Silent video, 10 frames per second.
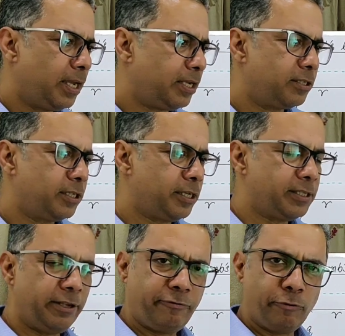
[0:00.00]

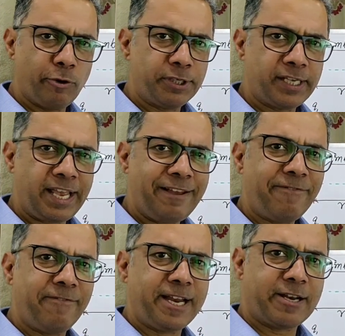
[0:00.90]
exerts a force
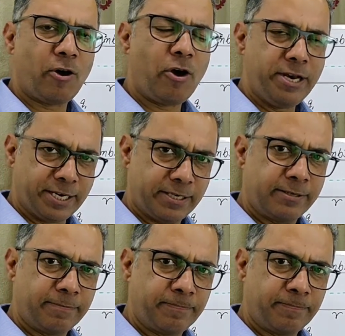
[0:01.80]
F1 on it,